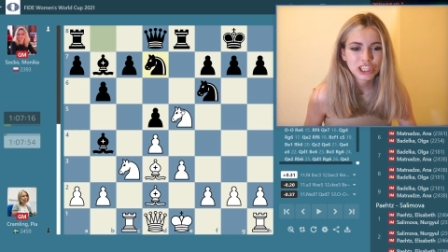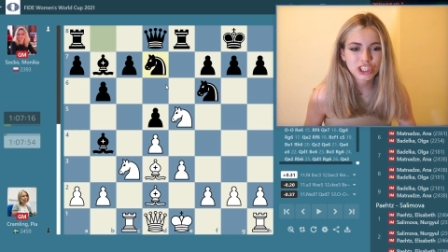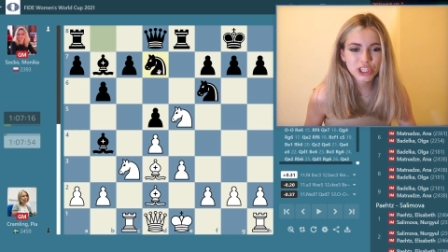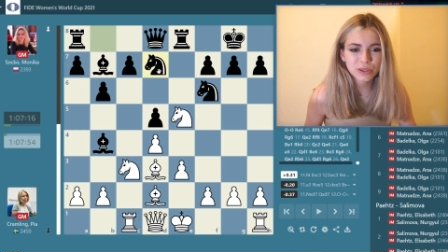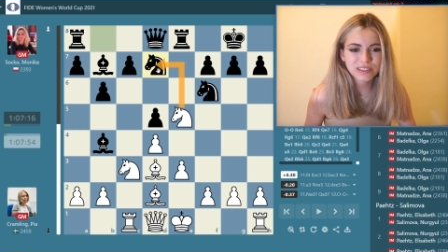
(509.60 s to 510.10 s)

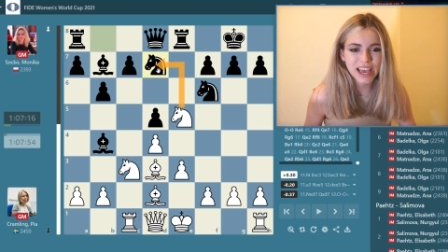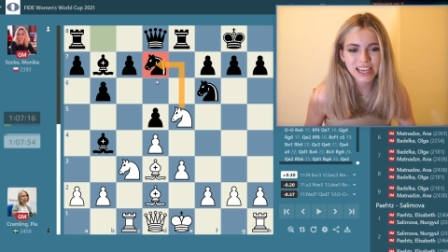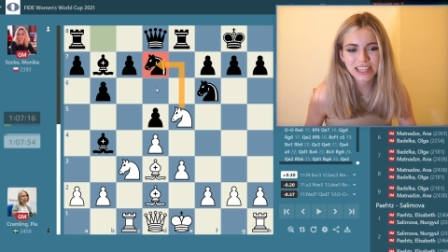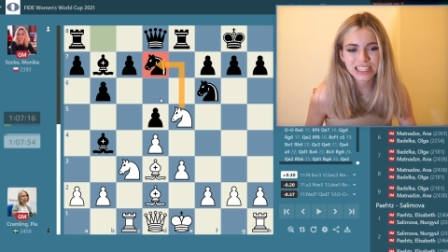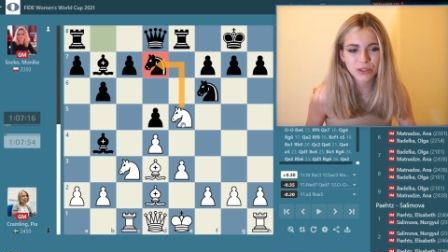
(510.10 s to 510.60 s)
do you
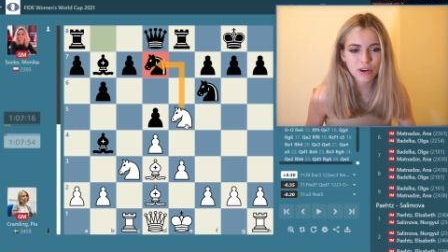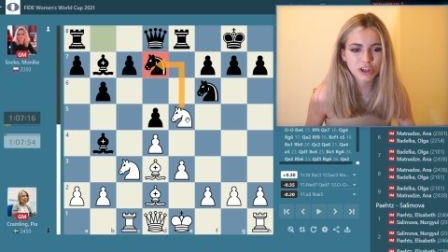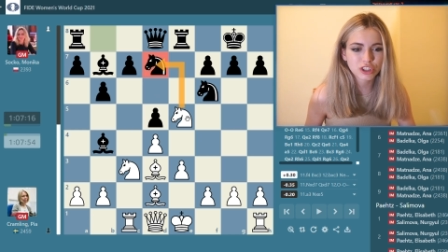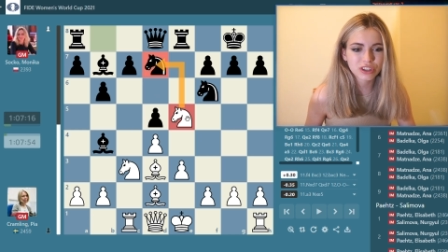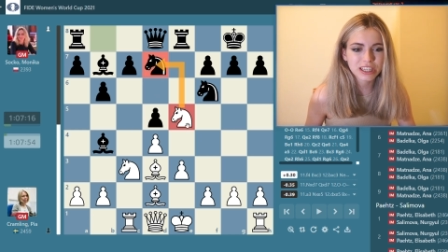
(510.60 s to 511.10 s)
take this on, or
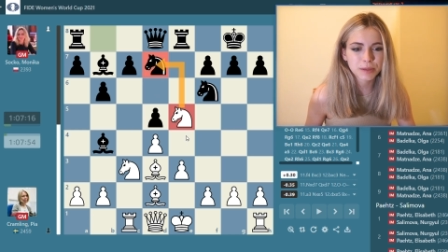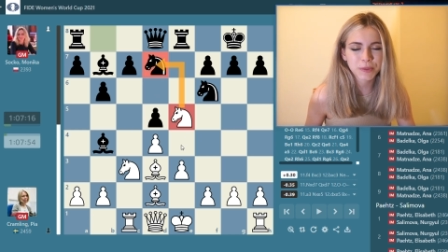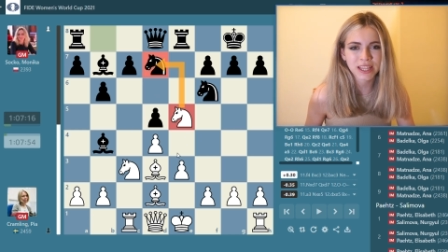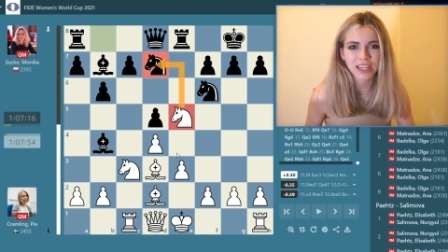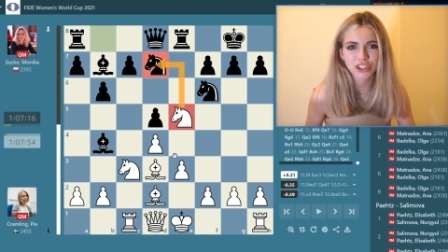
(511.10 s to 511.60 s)
do you keep
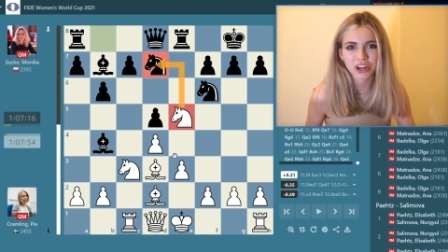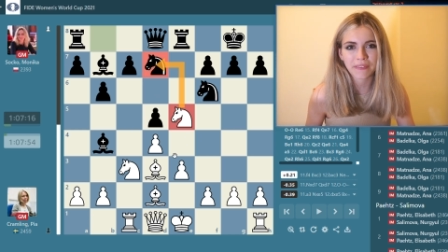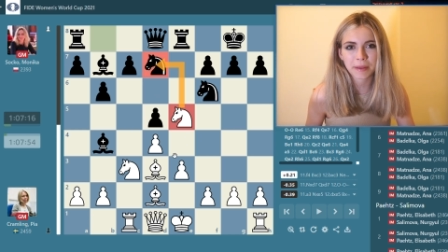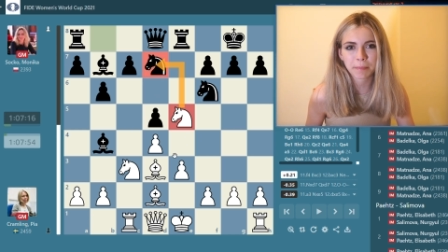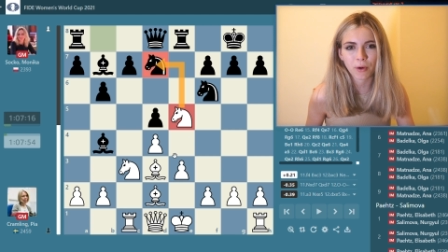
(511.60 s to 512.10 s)
the tension
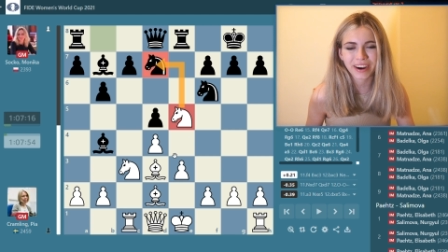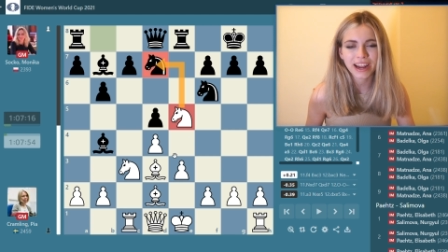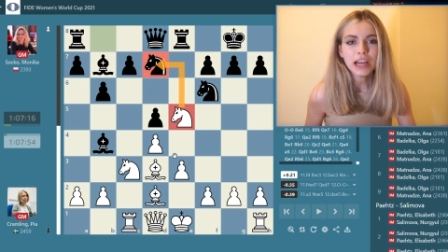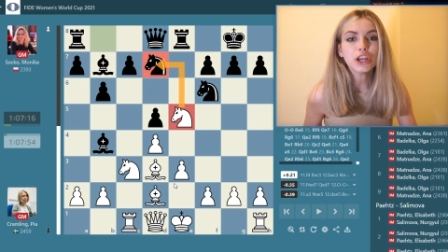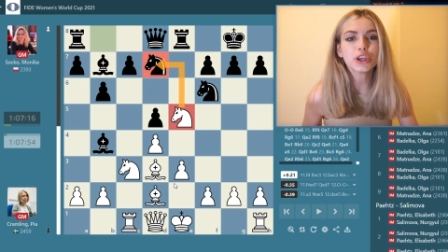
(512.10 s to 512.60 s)
on the board?
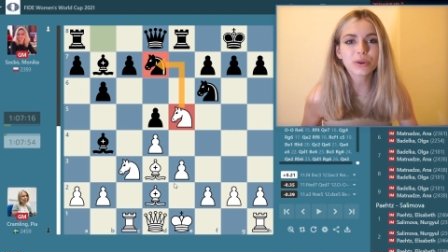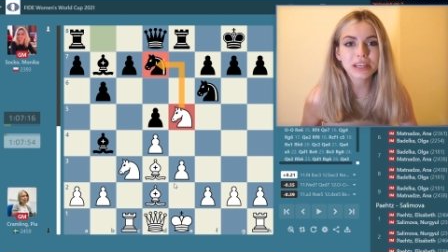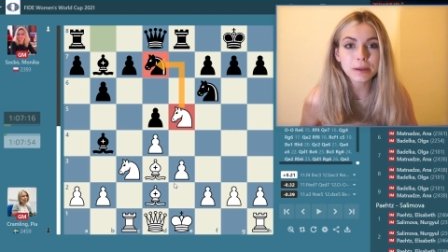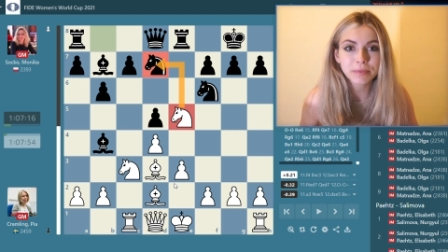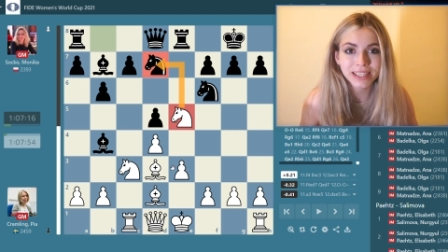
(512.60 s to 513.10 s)
You
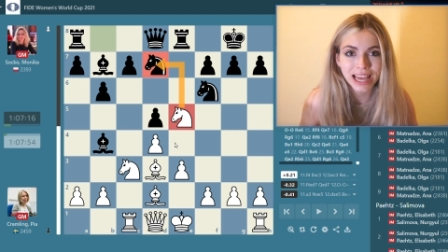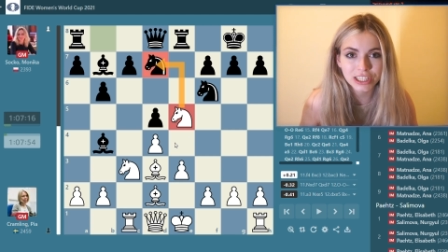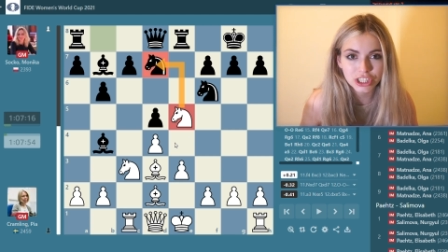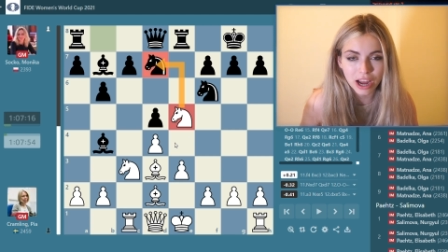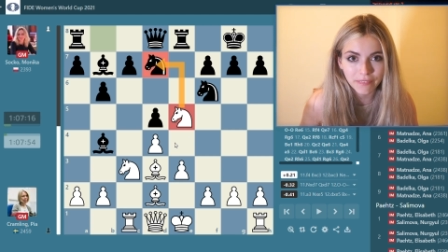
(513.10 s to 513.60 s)
keep the
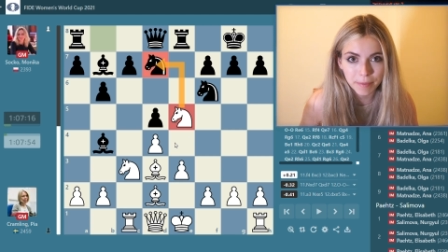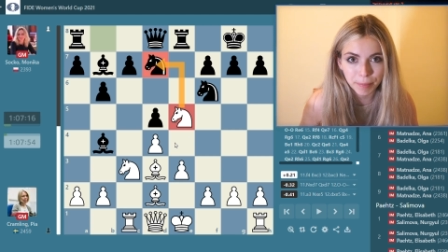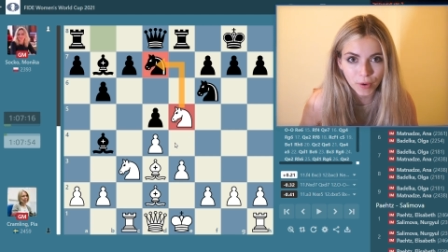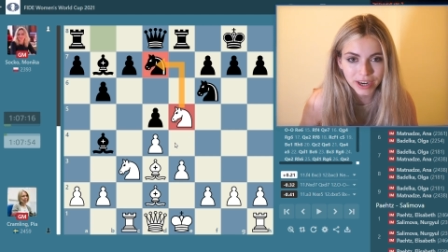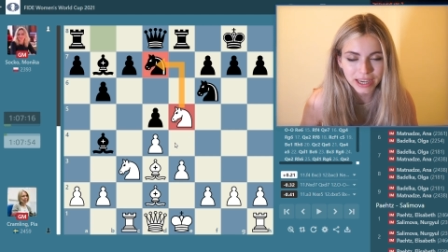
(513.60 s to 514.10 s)
tension on the
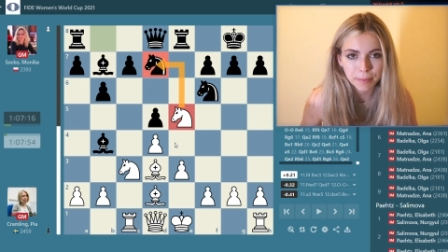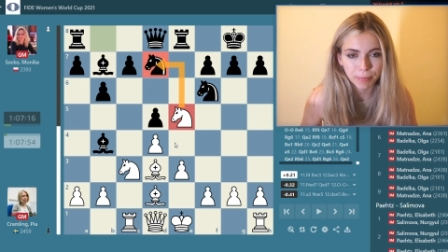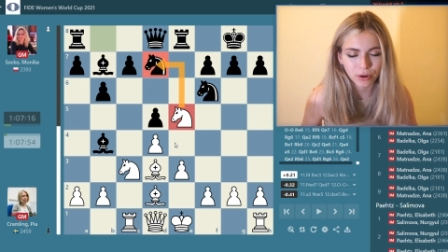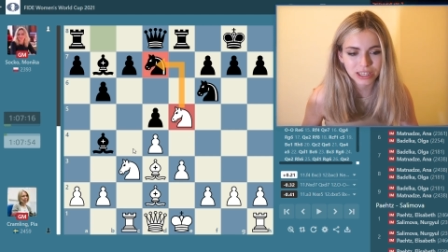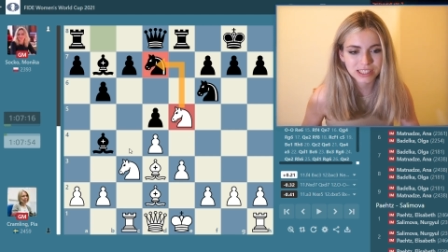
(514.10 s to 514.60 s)
board.
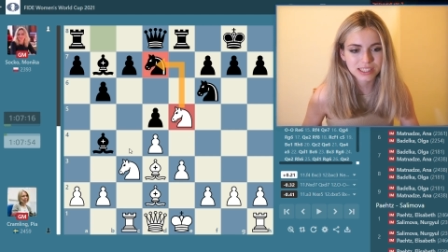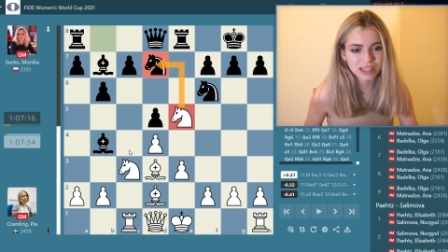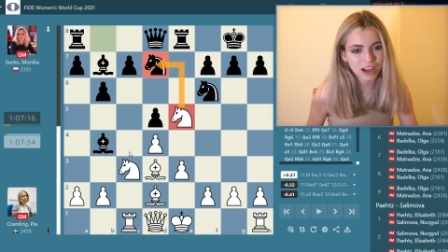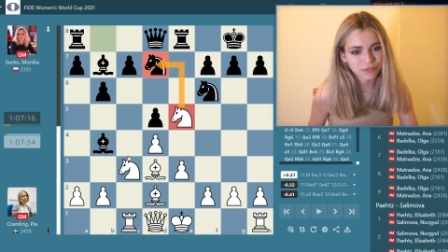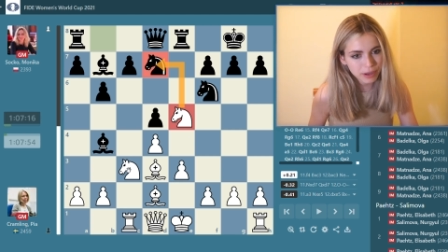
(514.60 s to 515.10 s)
Important
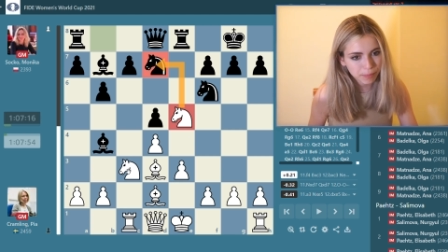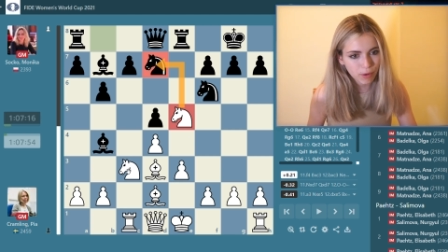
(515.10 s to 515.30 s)
stuff.